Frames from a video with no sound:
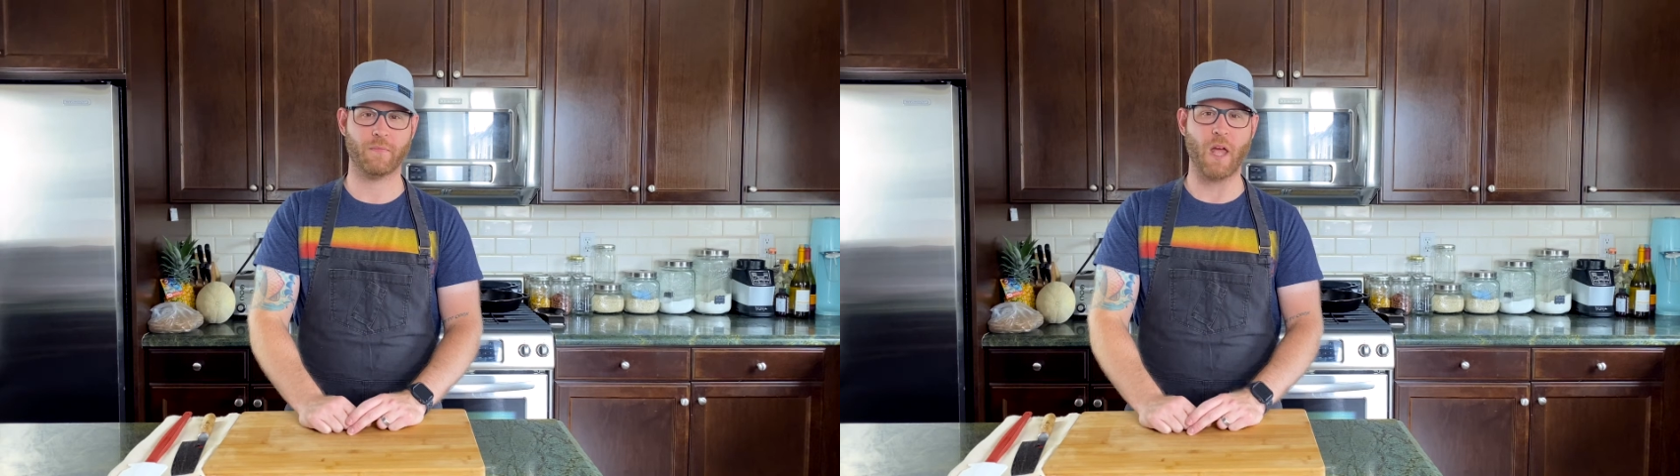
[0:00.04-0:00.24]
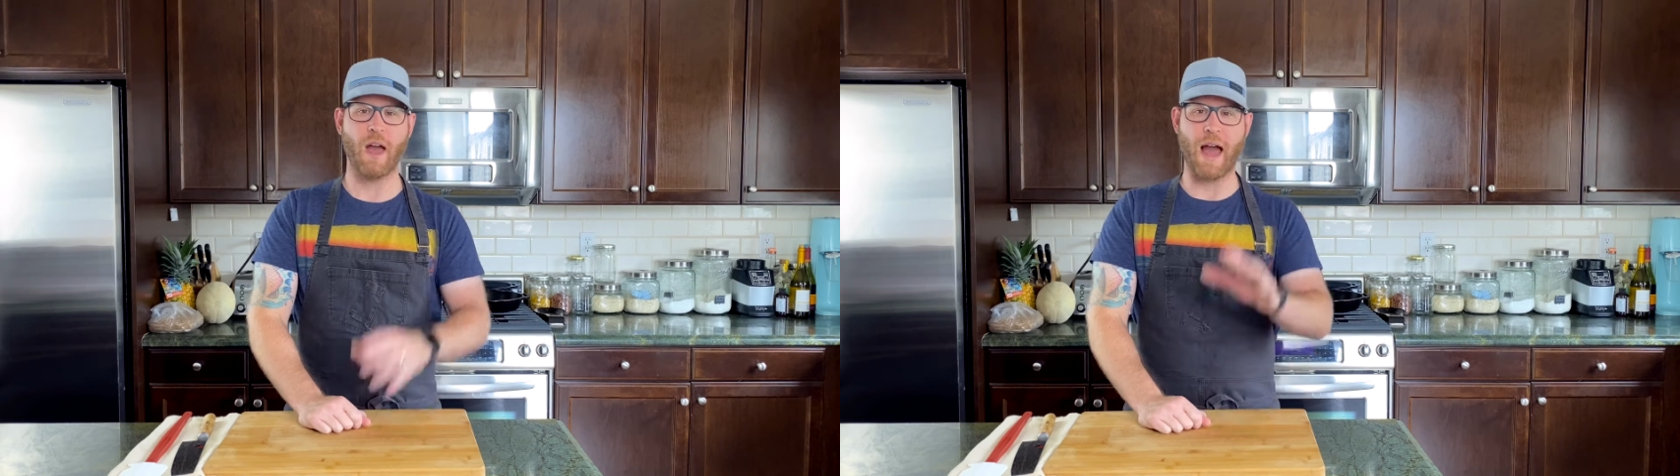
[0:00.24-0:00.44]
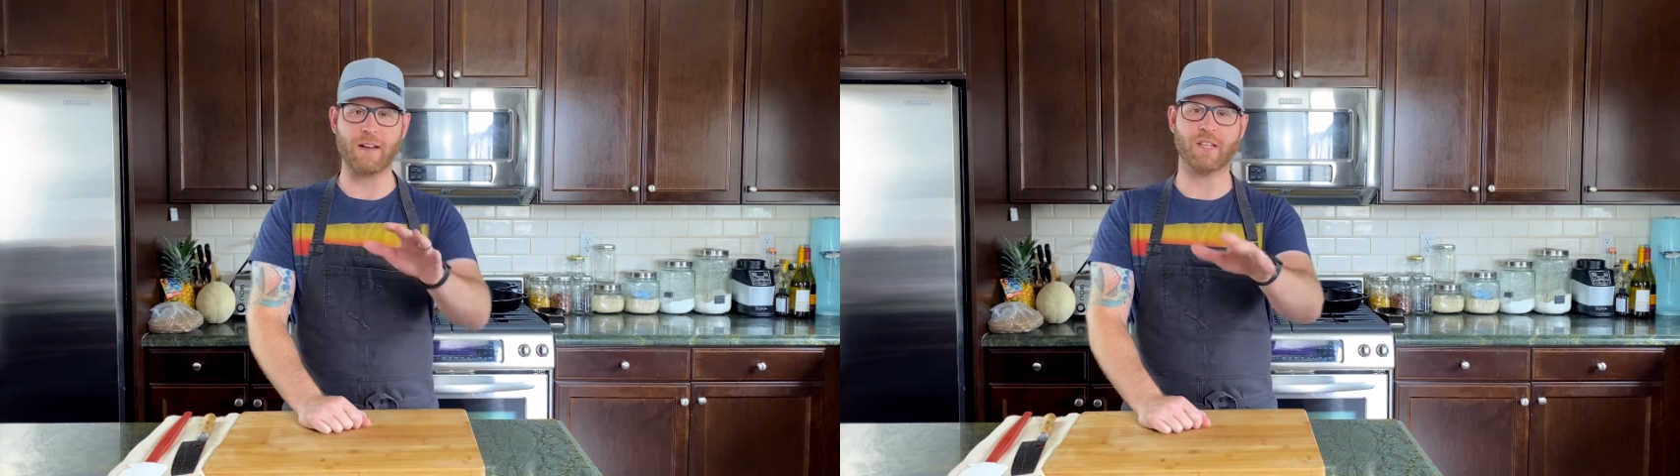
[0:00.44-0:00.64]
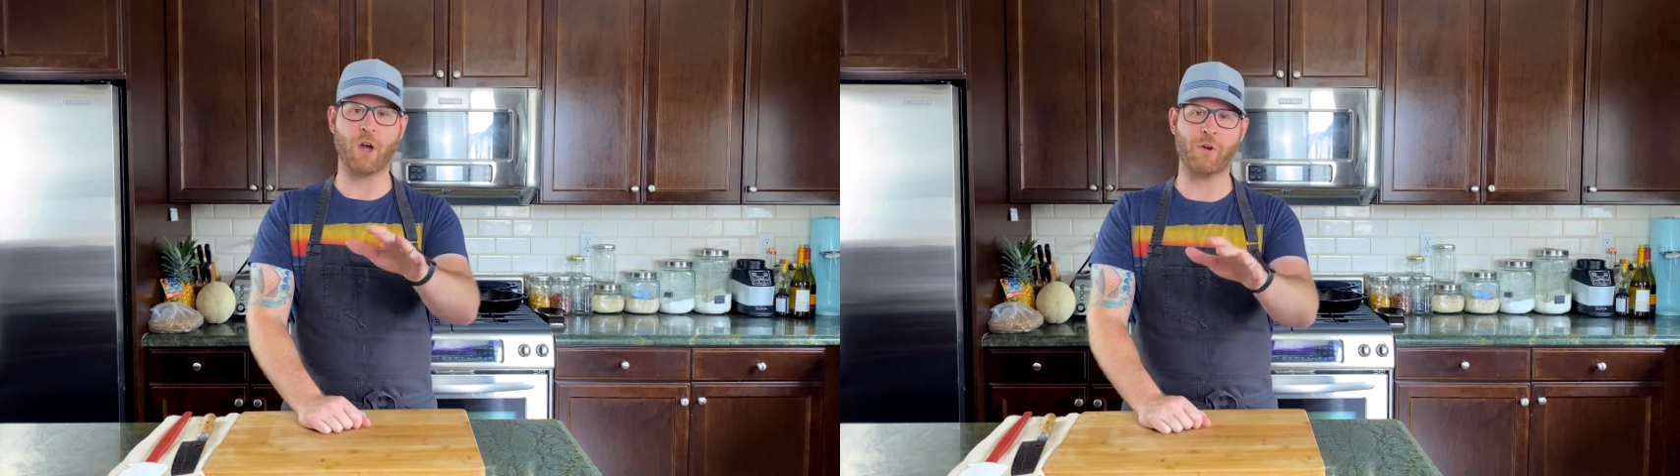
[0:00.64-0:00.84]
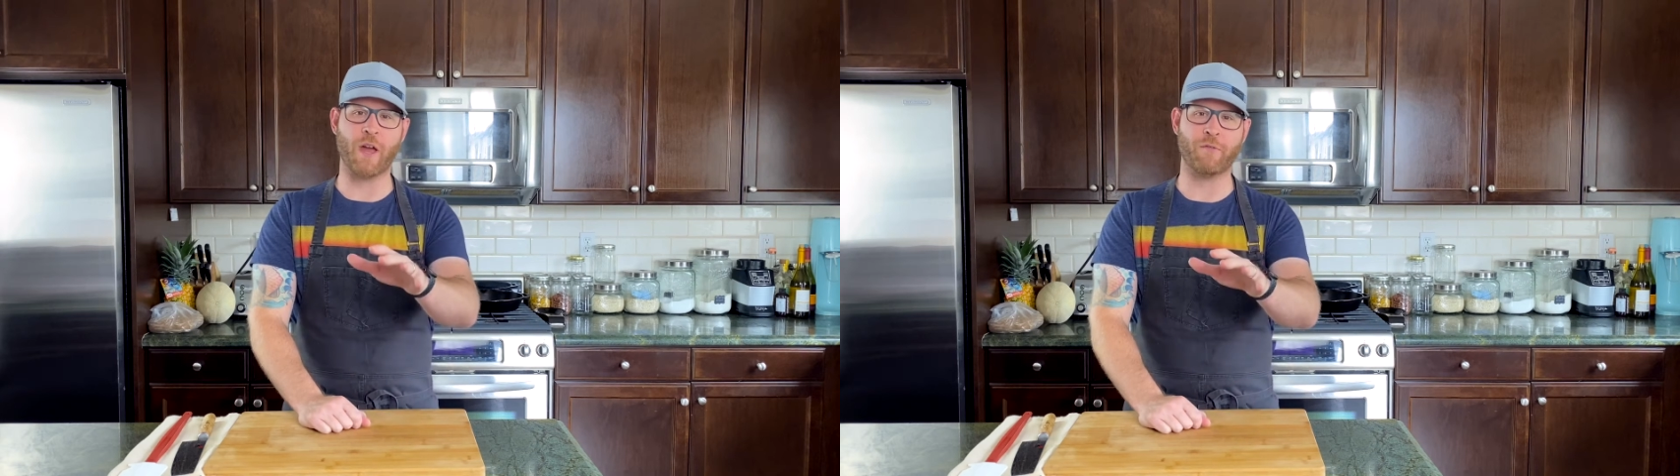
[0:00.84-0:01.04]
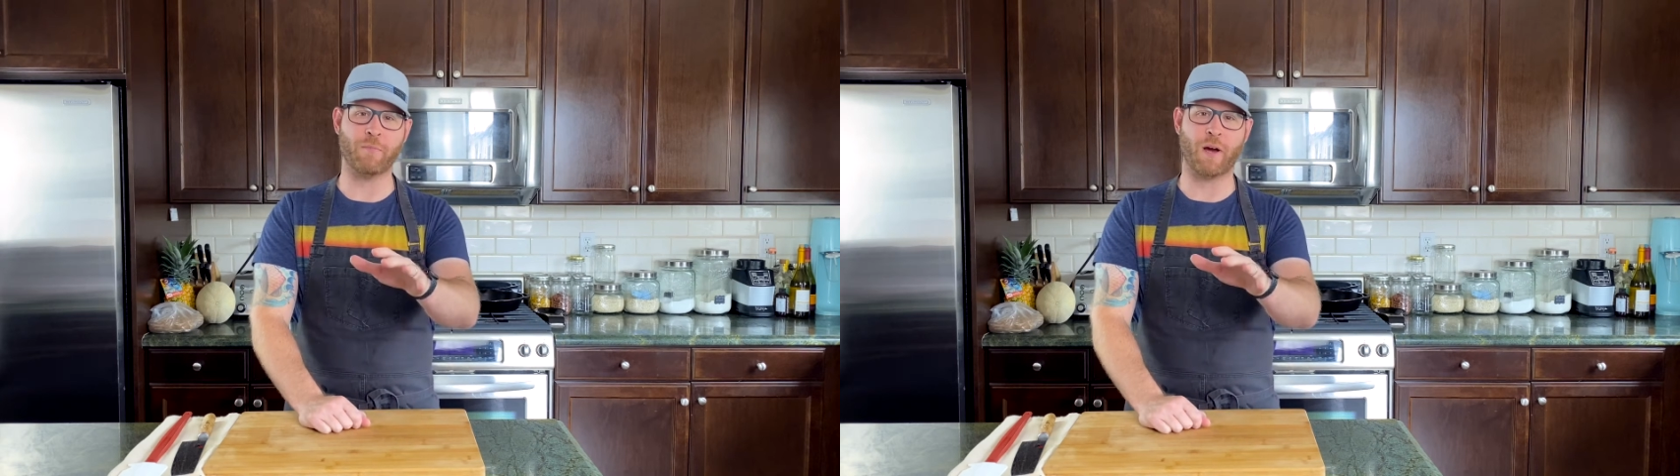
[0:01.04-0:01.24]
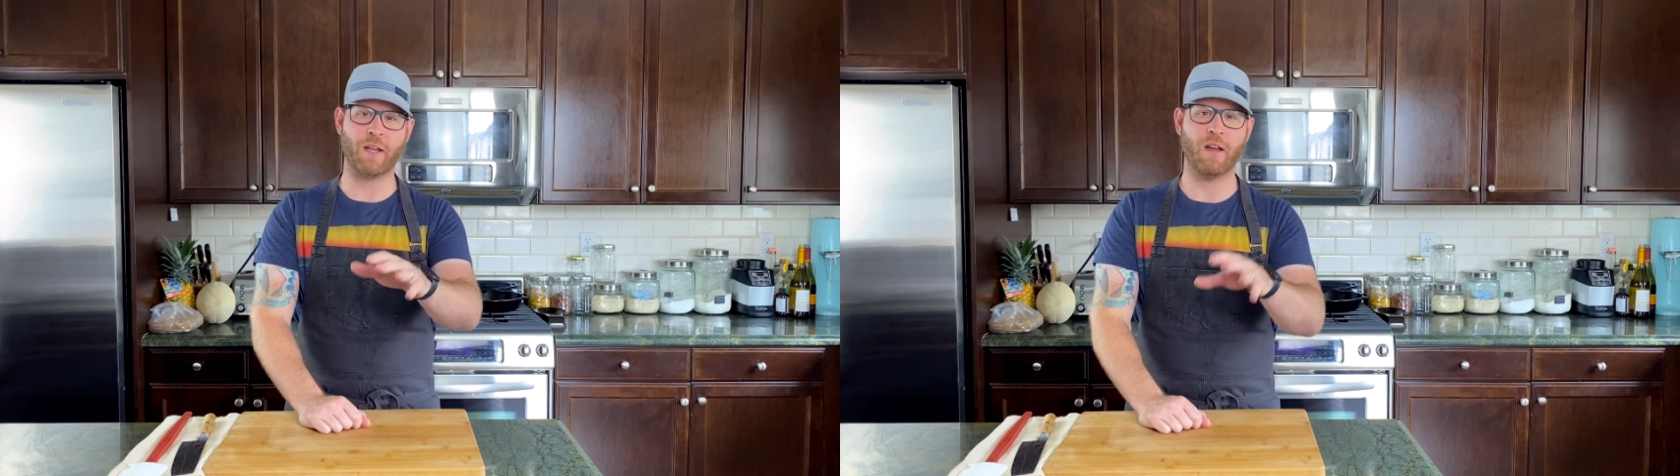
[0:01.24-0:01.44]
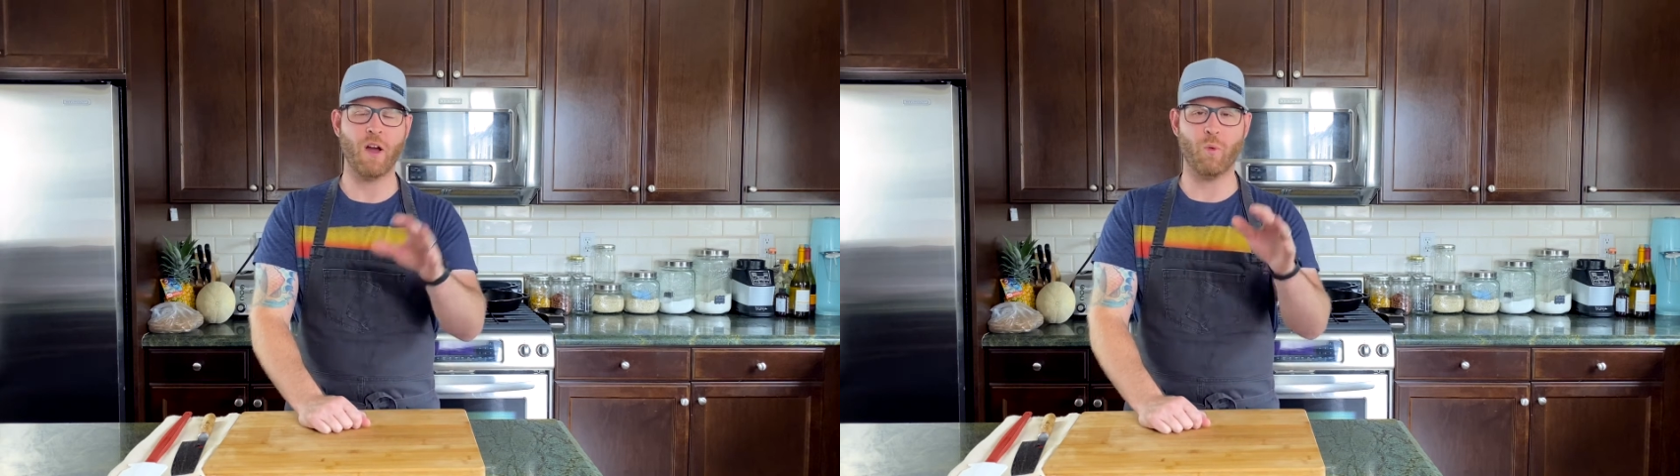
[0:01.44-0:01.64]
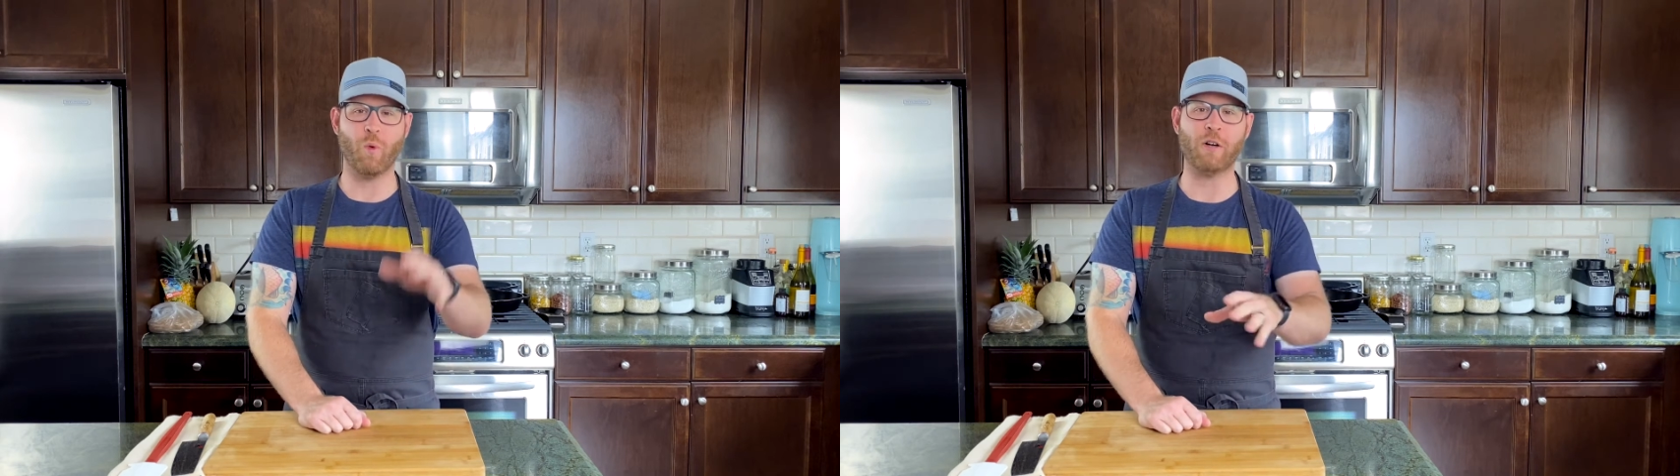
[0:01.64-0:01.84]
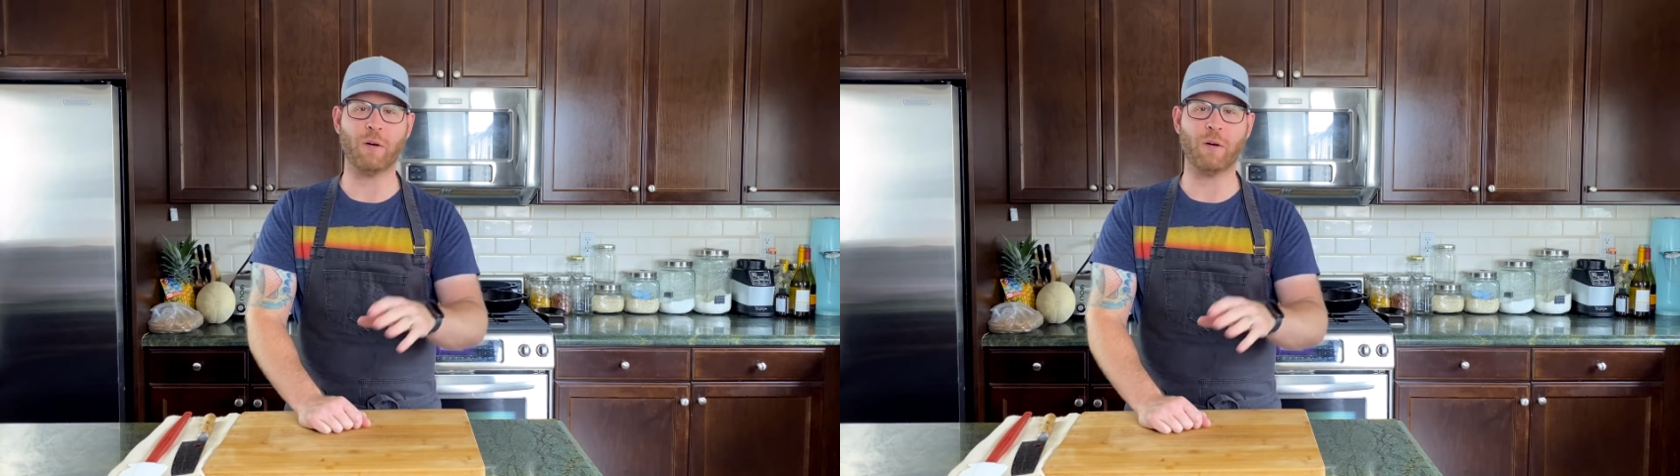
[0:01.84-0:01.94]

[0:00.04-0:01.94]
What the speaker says: How's it going, everybody? Welcome